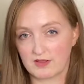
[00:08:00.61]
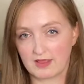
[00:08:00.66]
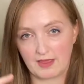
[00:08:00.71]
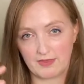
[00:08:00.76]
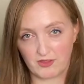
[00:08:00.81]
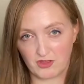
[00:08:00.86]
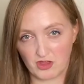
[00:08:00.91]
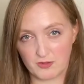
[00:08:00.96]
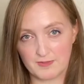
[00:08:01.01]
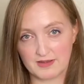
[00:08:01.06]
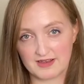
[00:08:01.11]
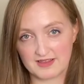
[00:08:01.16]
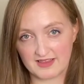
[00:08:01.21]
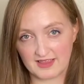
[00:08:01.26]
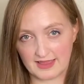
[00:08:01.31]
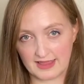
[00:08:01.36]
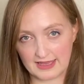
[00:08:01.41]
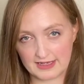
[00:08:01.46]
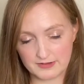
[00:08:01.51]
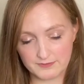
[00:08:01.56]
keep the
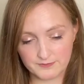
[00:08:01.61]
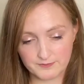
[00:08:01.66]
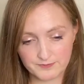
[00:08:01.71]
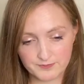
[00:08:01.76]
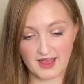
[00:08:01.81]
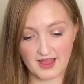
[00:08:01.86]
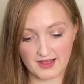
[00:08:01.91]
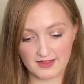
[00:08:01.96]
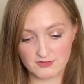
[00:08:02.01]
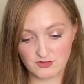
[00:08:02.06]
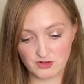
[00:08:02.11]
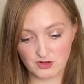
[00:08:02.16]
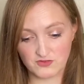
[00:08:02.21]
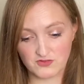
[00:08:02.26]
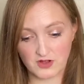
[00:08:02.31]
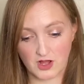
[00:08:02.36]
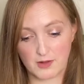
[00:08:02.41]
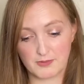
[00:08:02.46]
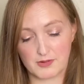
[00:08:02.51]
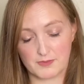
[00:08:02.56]
humidity in, and you've
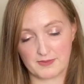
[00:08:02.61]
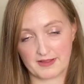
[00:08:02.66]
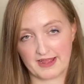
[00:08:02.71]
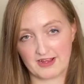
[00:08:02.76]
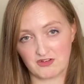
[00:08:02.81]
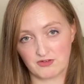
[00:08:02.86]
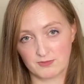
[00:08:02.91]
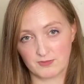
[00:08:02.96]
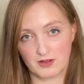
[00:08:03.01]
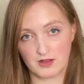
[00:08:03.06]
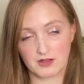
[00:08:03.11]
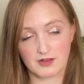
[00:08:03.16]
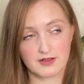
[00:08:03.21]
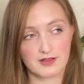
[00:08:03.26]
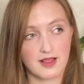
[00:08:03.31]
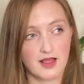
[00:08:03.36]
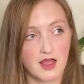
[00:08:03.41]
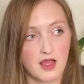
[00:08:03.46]
got a propagation box.